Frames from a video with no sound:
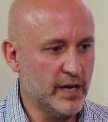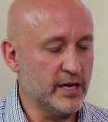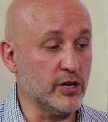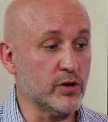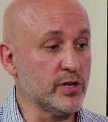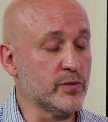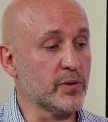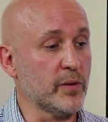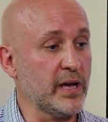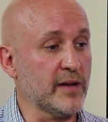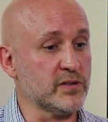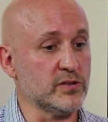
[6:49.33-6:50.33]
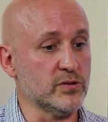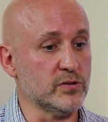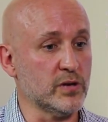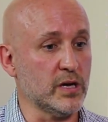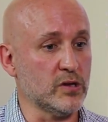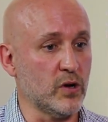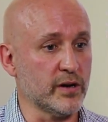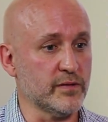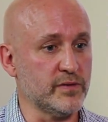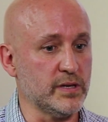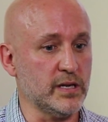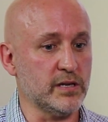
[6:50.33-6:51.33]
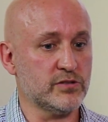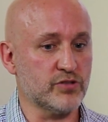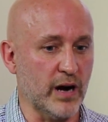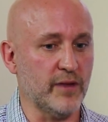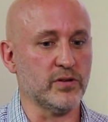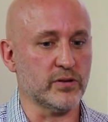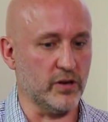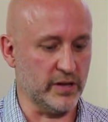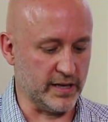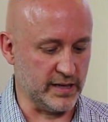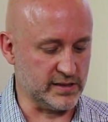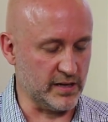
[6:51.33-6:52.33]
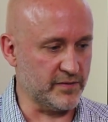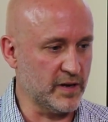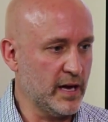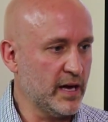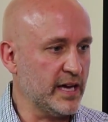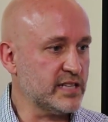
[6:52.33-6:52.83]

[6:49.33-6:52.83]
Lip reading: you probably have to do a lot of the travel and all that kind of stuff.